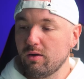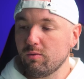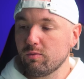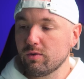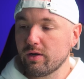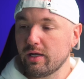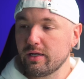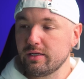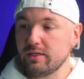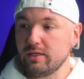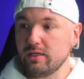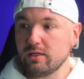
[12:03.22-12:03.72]

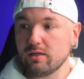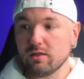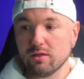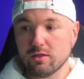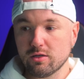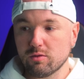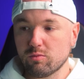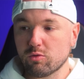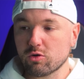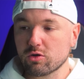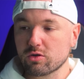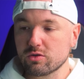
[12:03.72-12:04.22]
when I need a
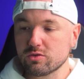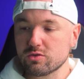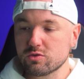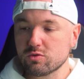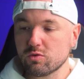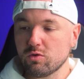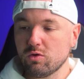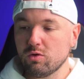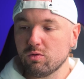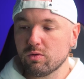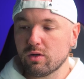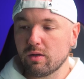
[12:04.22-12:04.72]
little more
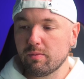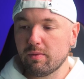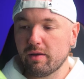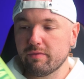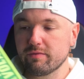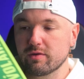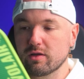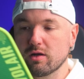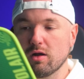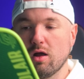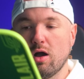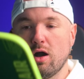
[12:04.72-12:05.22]
control, when I'm
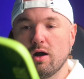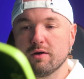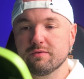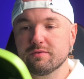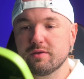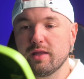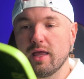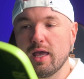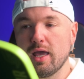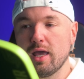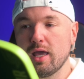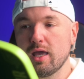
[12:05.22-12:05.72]
having an
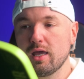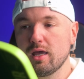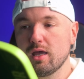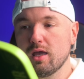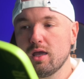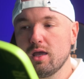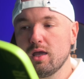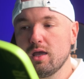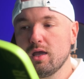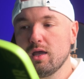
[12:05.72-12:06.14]
off day,